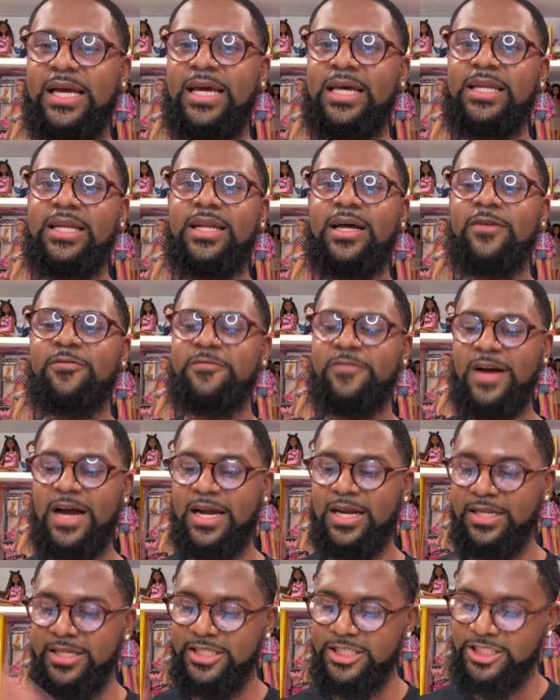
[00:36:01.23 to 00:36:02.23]
ended up
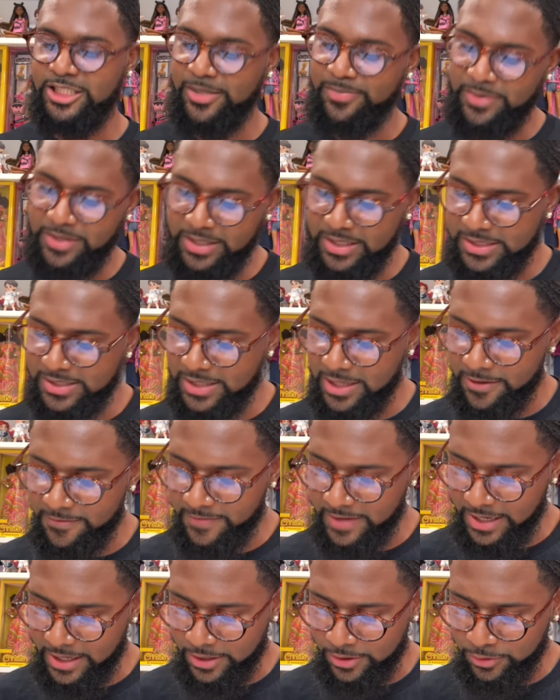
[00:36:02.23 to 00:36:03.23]
finally shipping this stuff
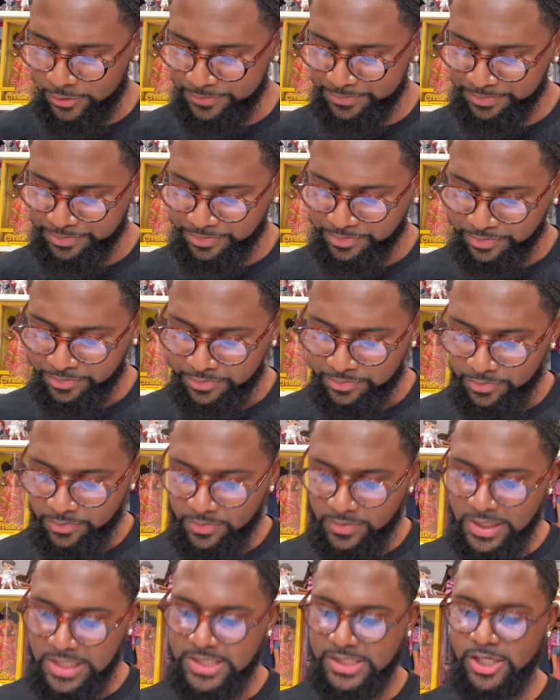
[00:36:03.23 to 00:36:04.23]
out
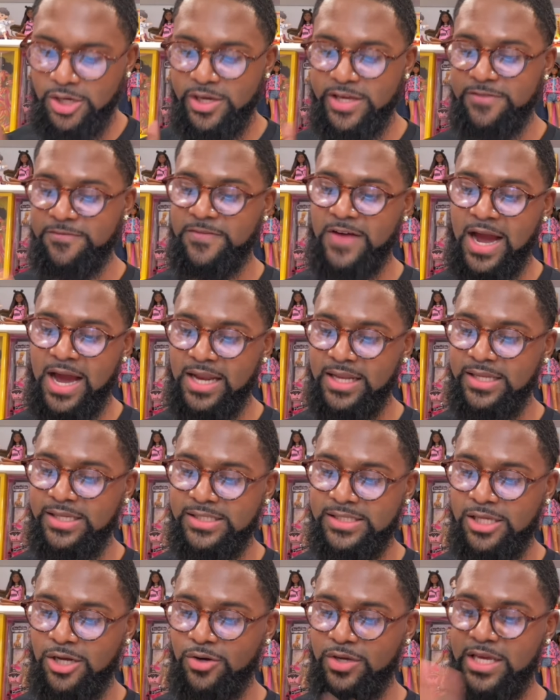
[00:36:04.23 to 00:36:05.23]
so he finally
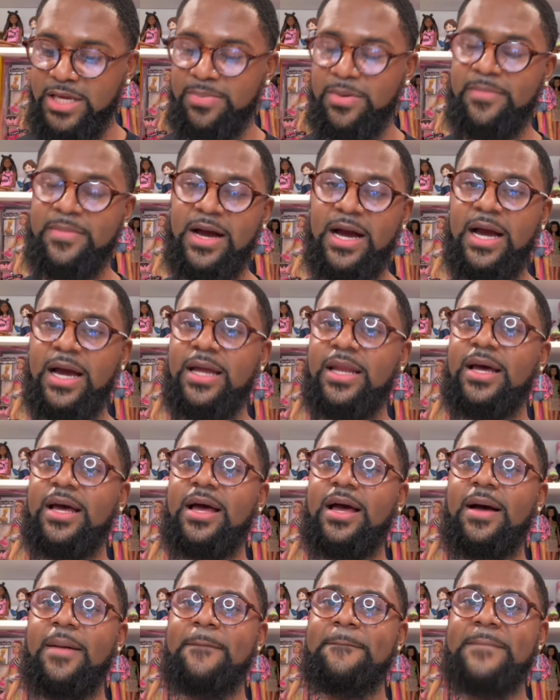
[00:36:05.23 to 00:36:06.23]
so keep in mind
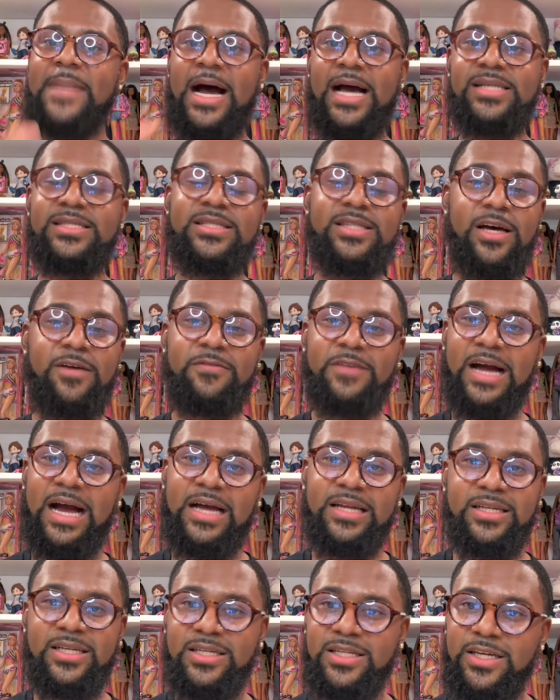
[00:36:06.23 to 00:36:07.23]
my stuff
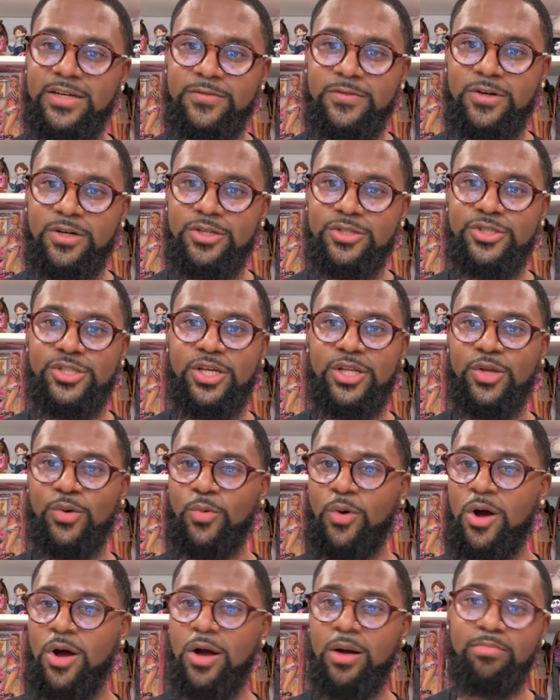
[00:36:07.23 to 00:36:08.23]
got delivered to the
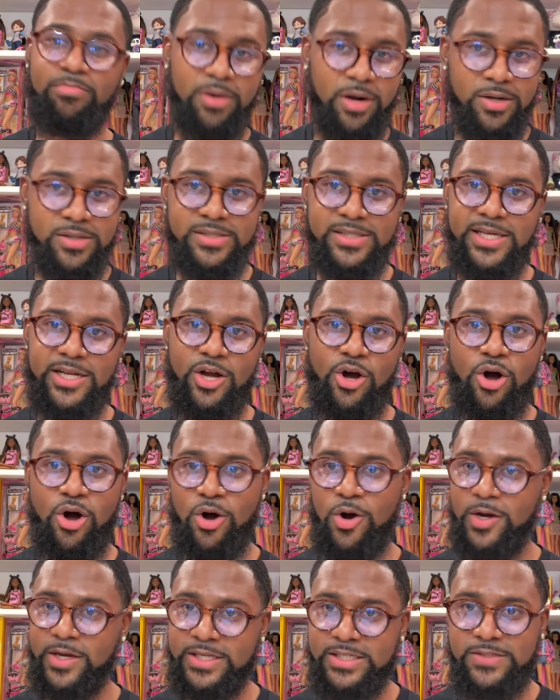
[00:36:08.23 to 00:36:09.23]
wrong person
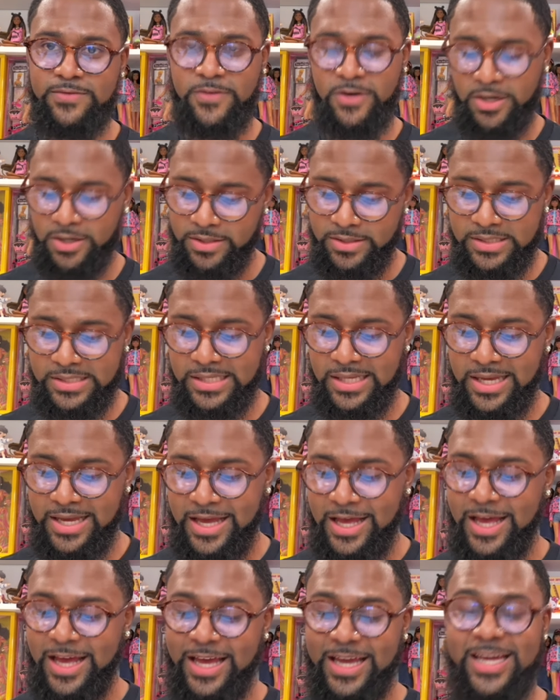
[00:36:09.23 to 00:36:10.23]
august 1st
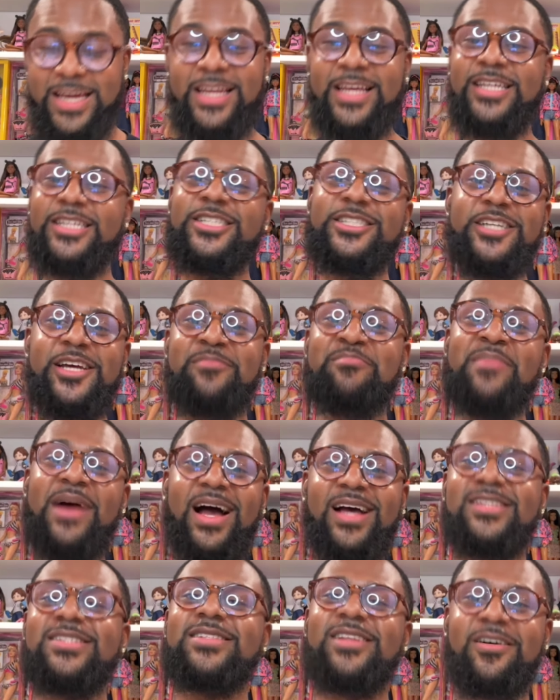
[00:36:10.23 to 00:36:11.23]
he didn't ship
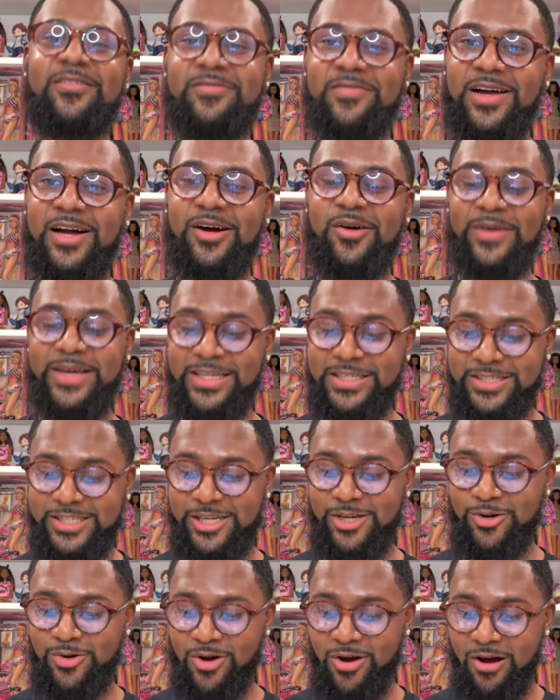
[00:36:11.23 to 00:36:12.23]
my stuff out
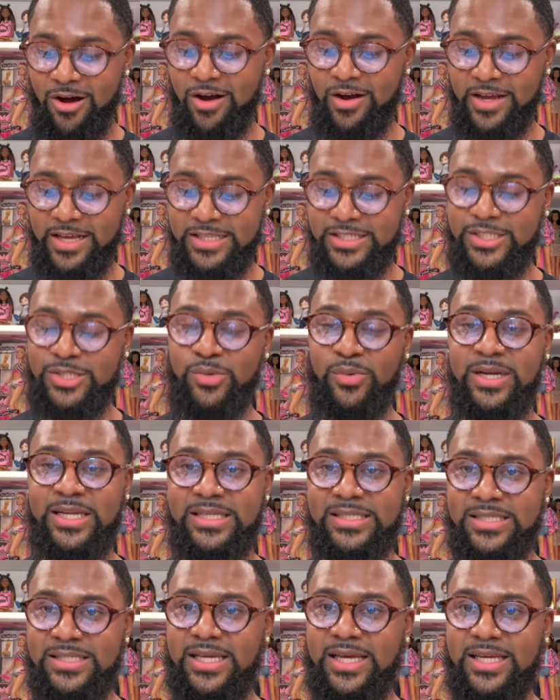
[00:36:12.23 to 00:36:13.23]
until August
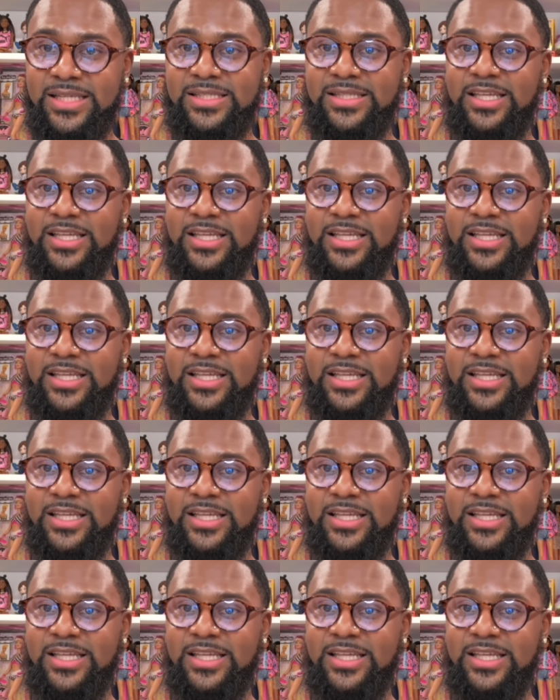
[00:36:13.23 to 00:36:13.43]
26th.